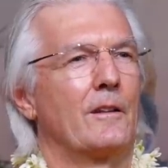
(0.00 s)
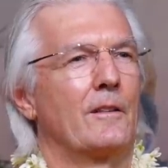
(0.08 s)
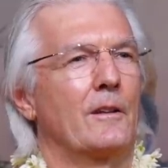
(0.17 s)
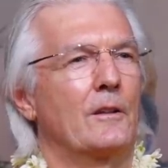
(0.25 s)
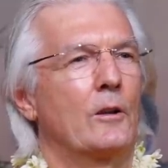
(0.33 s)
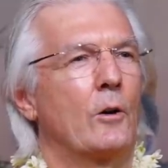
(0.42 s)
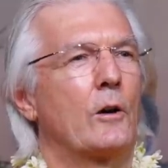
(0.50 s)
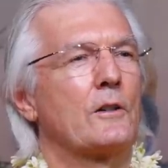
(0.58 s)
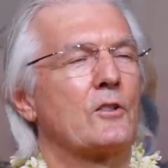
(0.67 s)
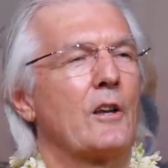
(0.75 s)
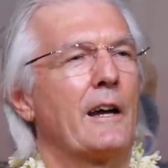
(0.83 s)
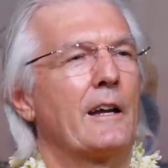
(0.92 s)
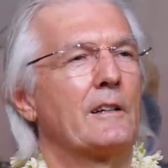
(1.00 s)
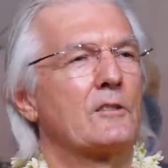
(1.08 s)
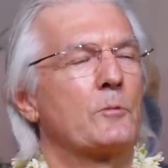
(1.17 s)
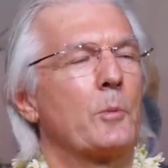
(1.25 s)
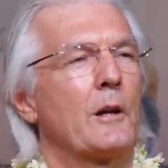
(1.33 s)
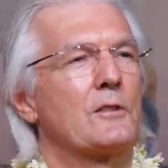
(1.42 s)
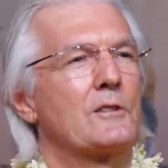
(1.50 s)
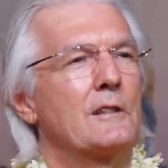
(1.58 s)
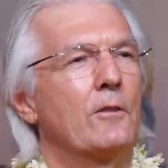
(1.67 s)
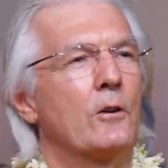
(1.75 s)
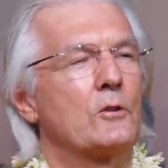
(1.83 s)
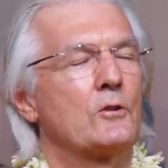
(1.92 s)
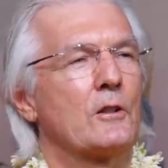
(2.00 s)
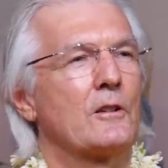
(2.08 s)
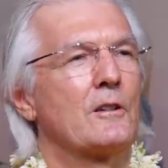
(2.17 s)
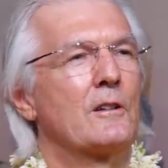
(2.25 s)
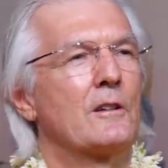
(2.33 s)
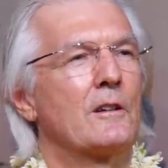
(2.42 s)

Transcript: the yoga science plus devotion.